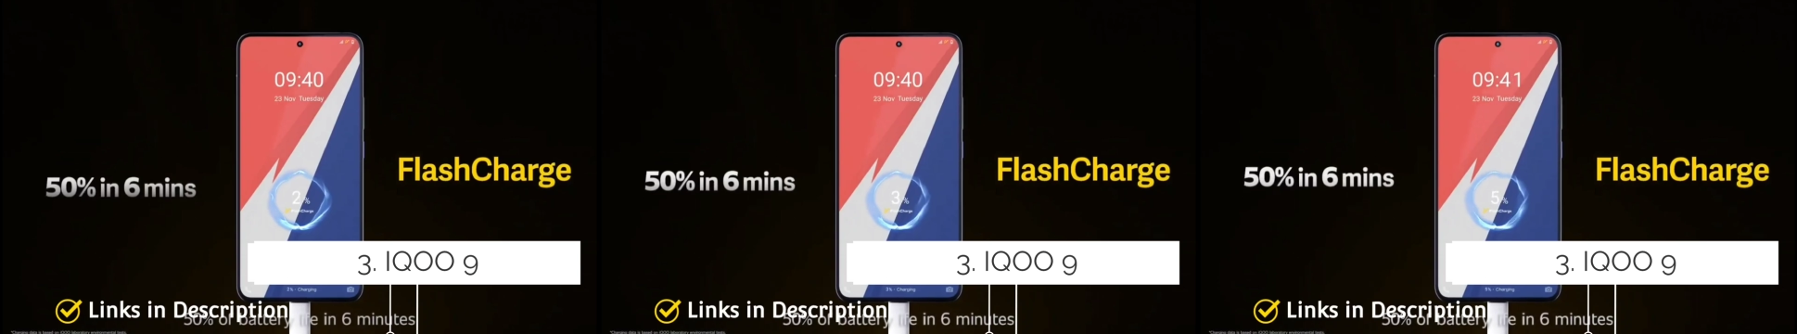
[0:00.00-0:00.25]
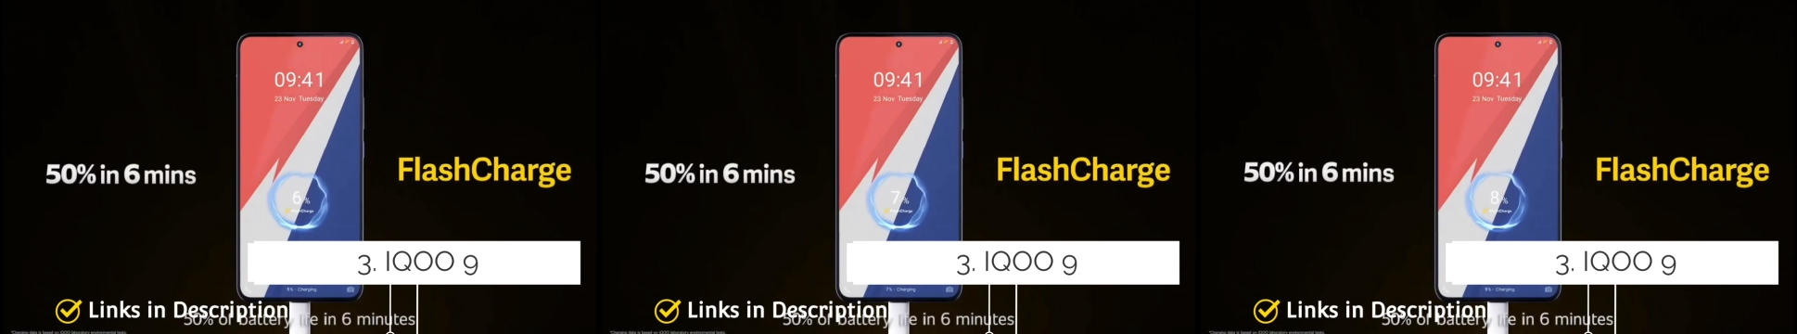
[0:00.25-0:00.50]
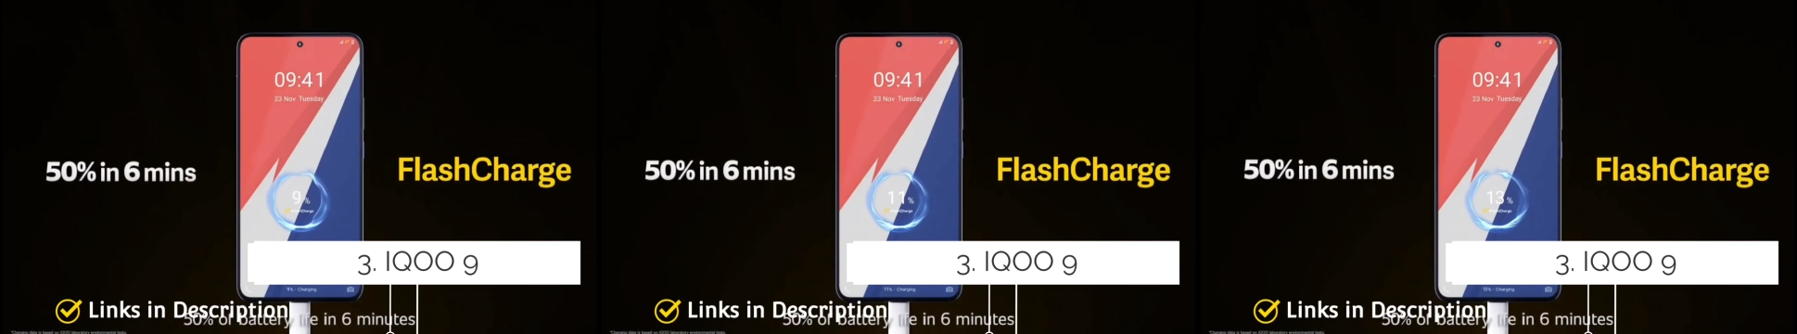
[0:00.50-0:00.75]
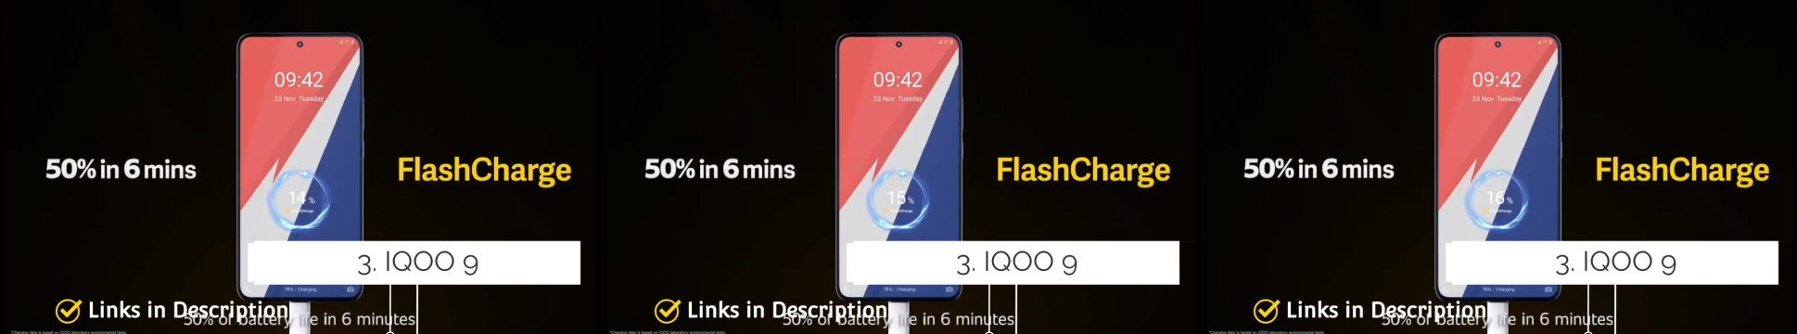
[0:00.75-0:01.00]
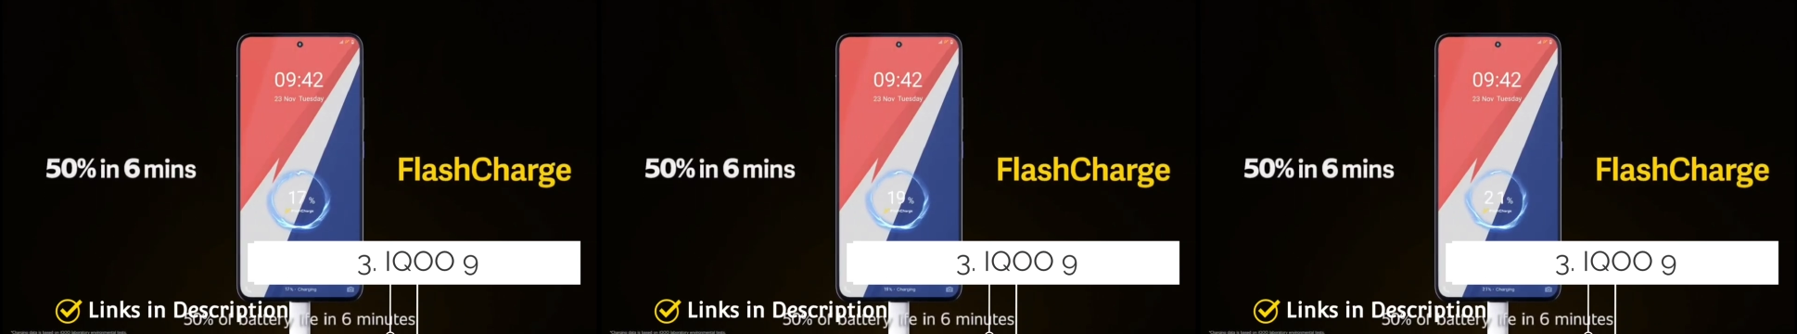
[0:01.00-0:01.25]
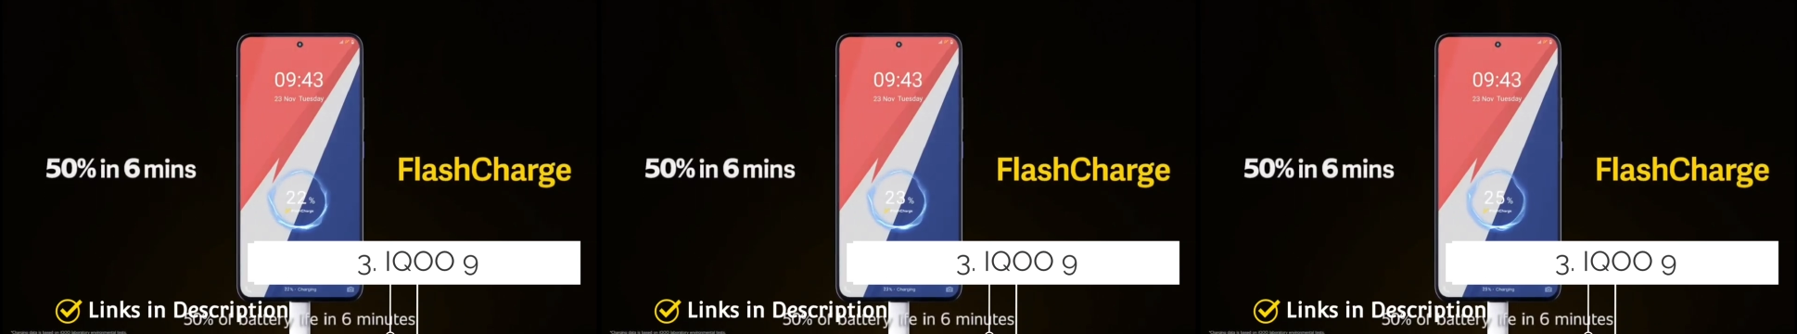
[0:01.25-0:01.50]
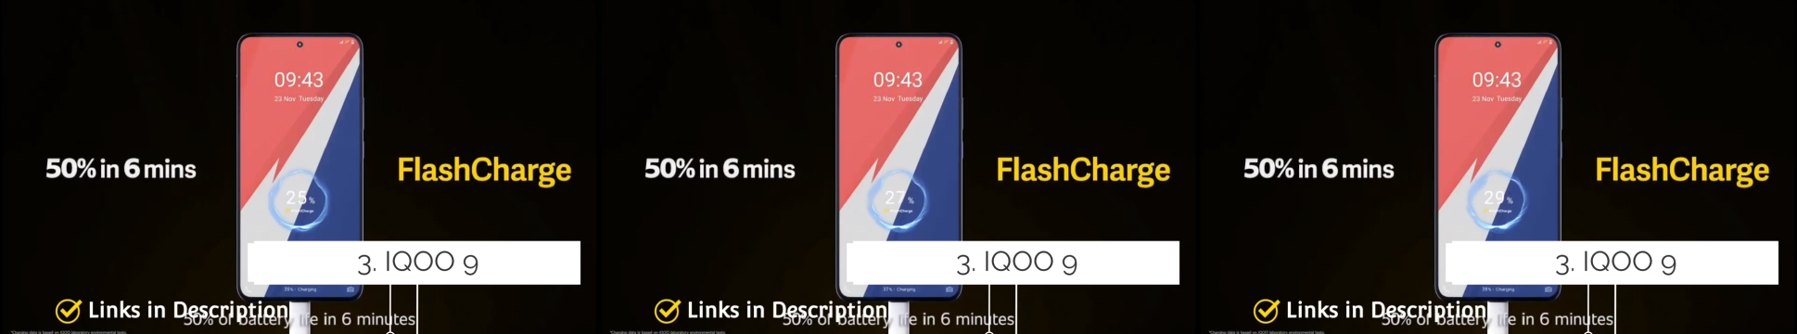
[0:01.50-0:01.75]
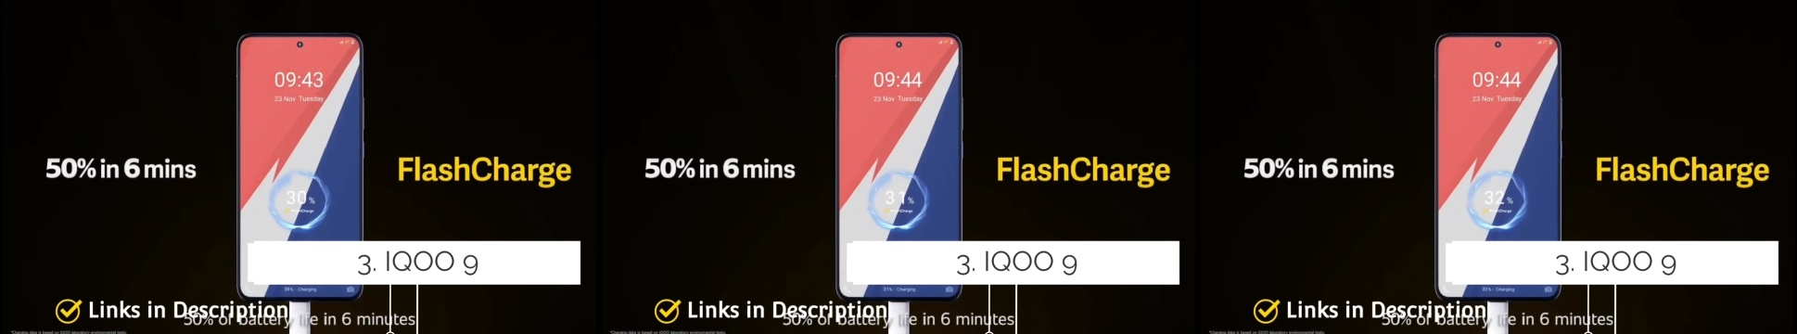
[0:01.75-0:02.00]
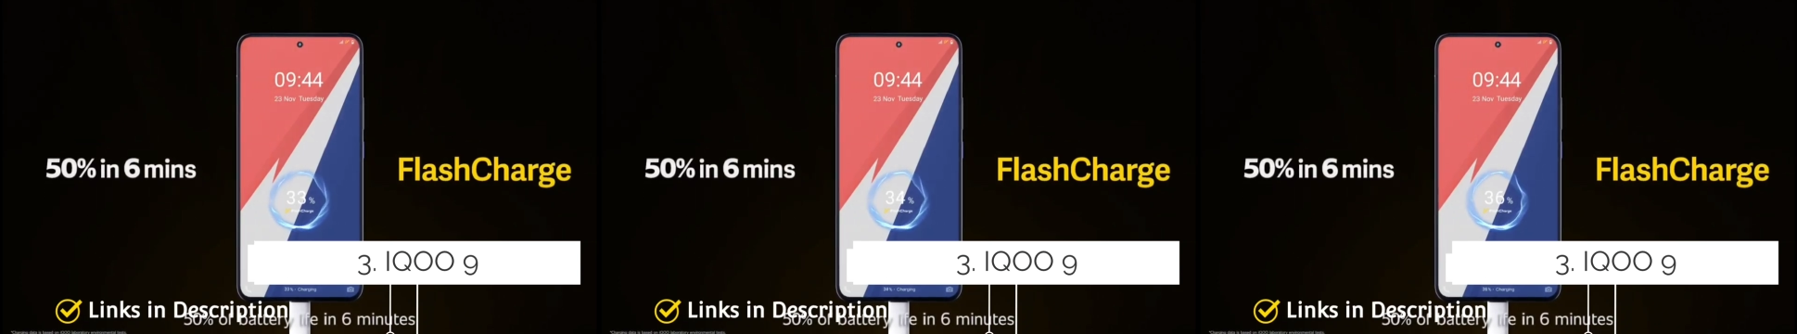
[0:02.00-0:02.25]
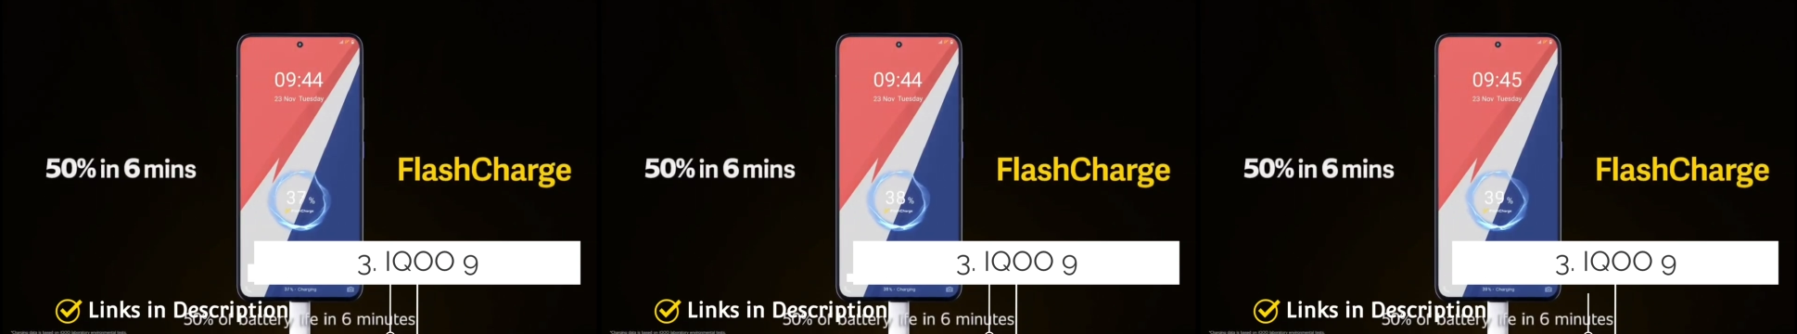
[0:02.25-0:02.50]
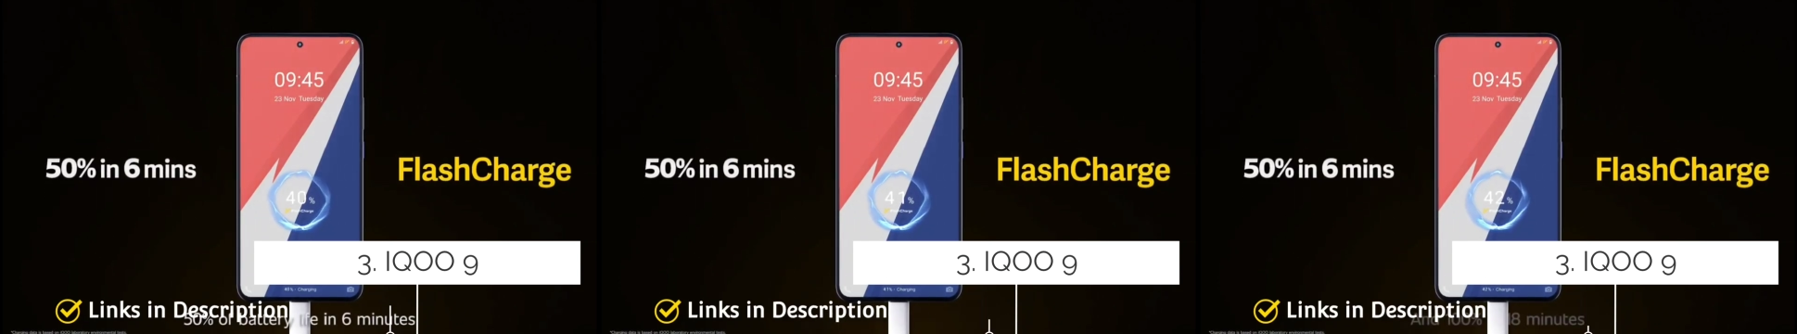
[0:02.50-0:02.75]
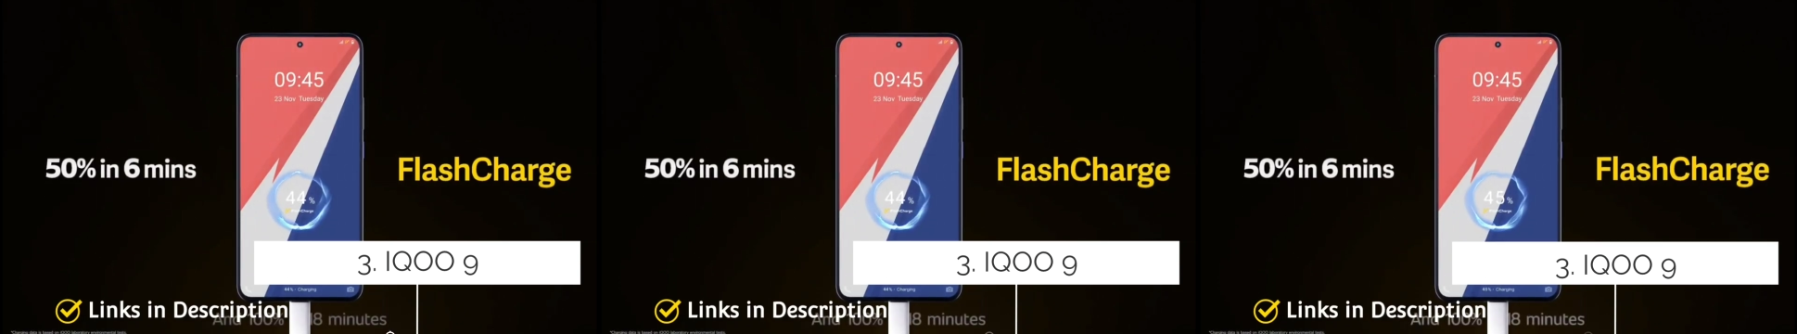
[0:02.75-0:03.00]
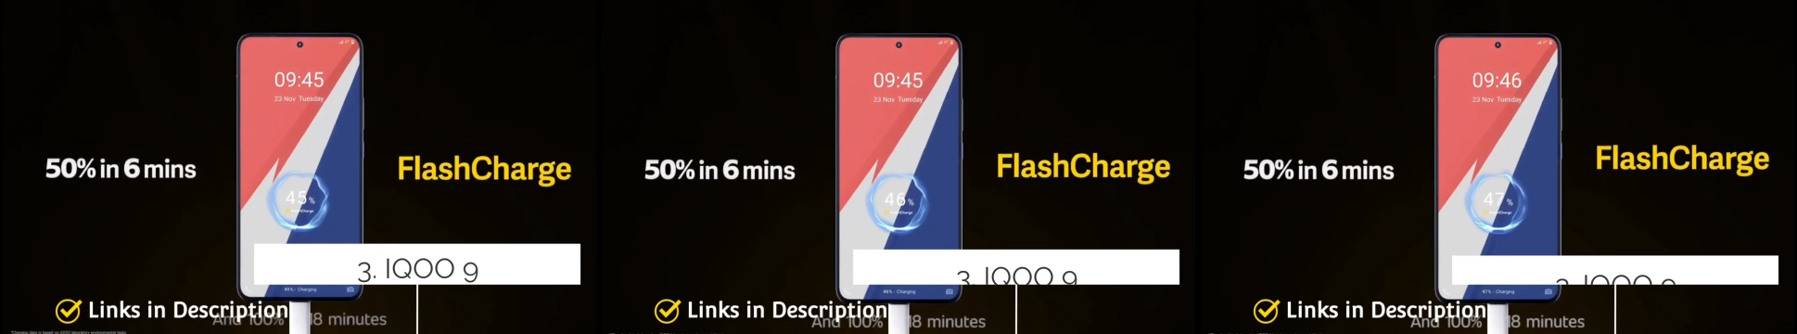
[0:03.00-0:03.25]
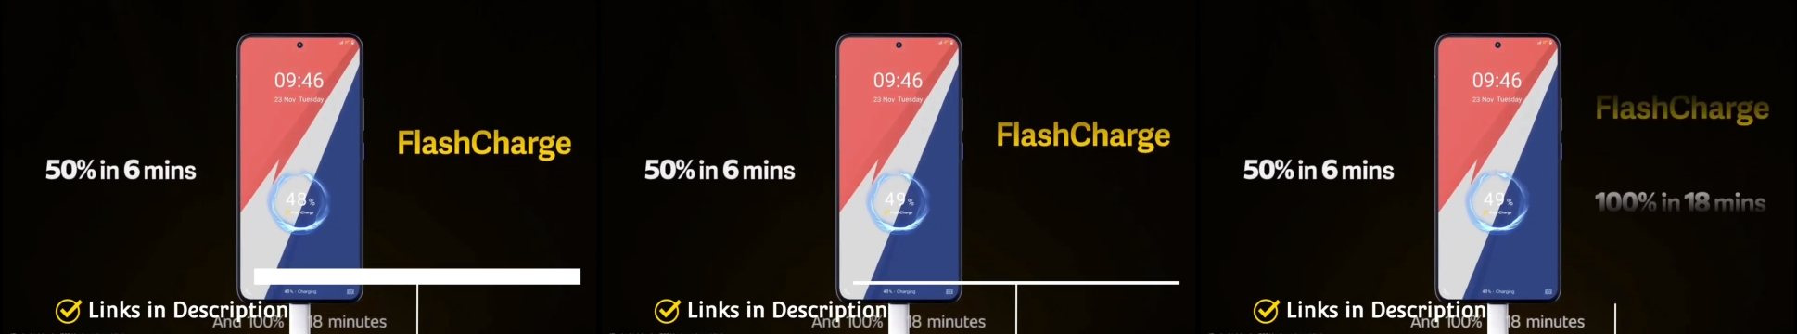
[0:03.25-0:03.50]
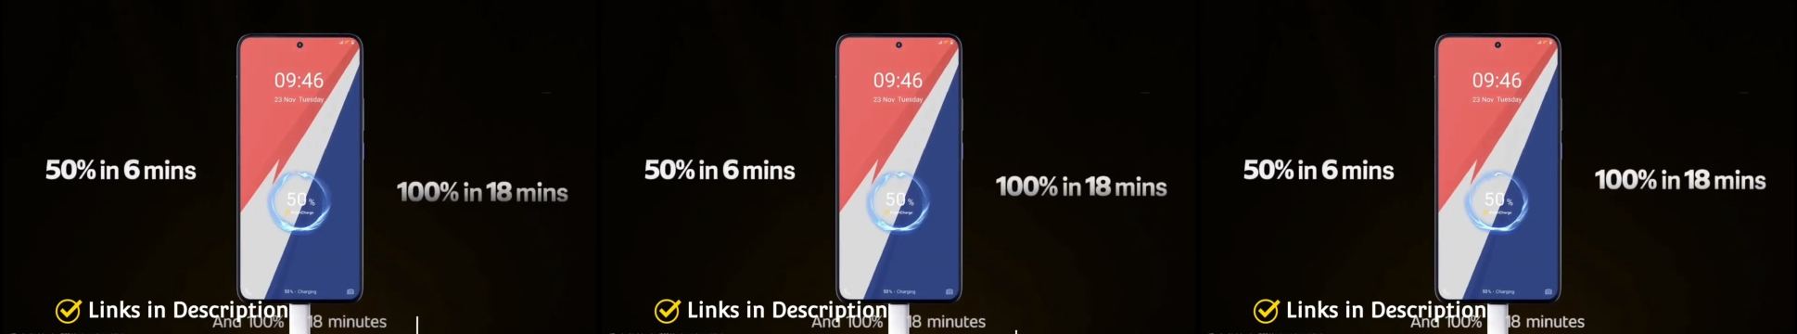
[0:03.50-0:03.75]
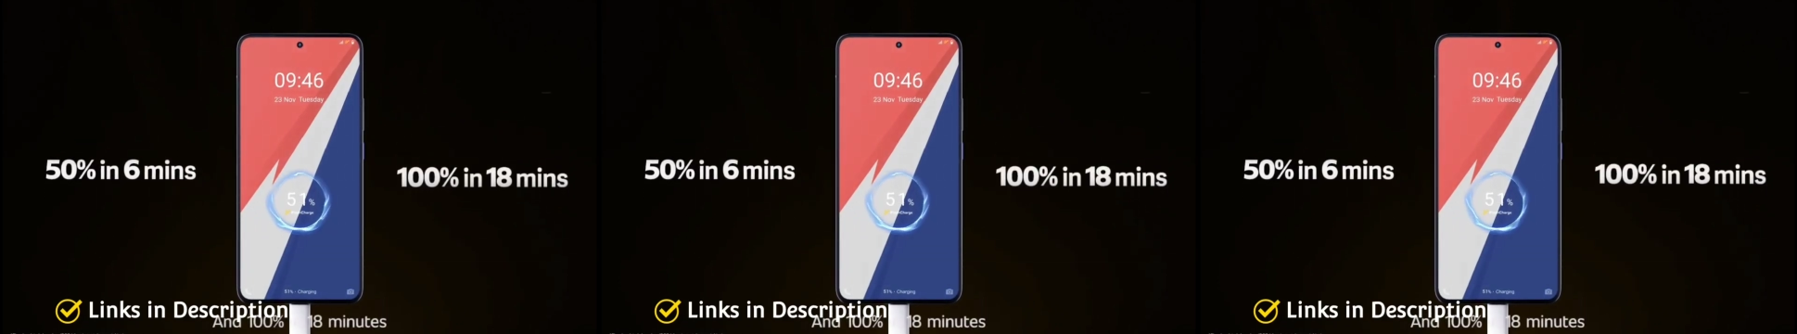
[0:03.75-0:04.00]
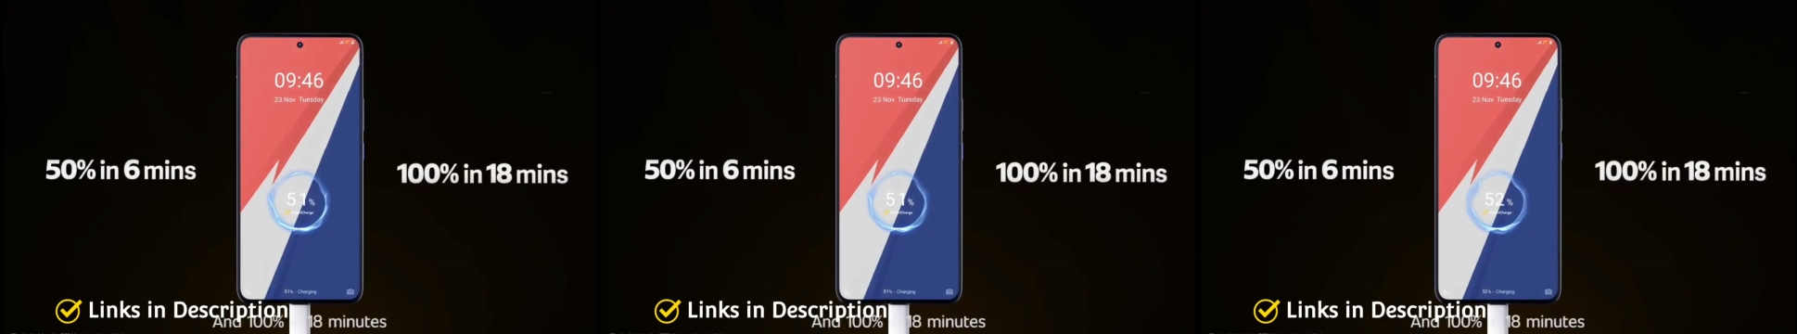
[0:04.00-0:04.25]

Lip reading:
[unreadable: no face in view]